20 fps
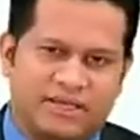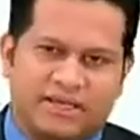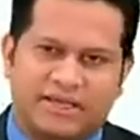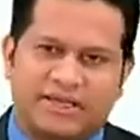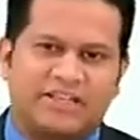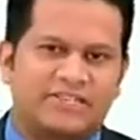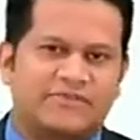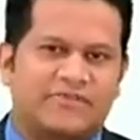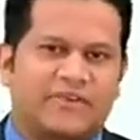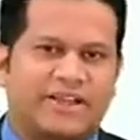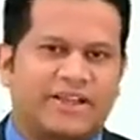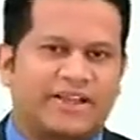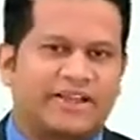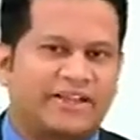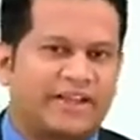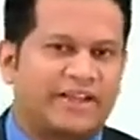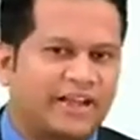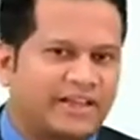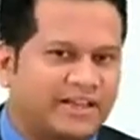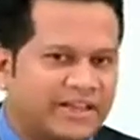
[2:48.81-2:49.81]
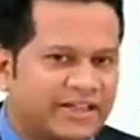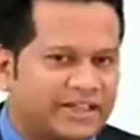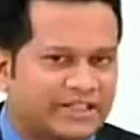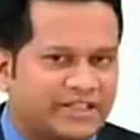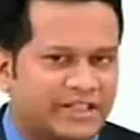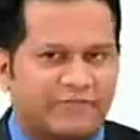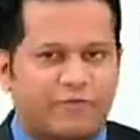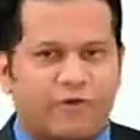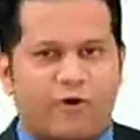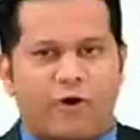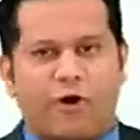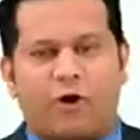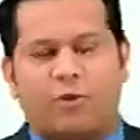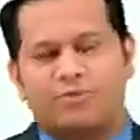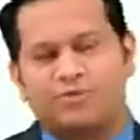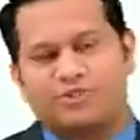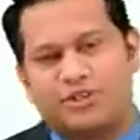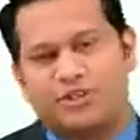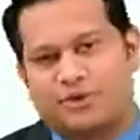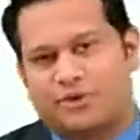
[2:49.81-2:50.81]
let us find delta TF
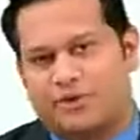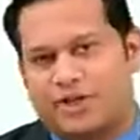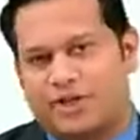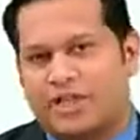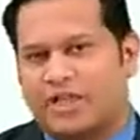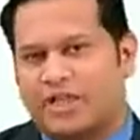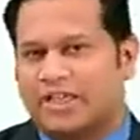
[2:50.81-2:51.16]
observed,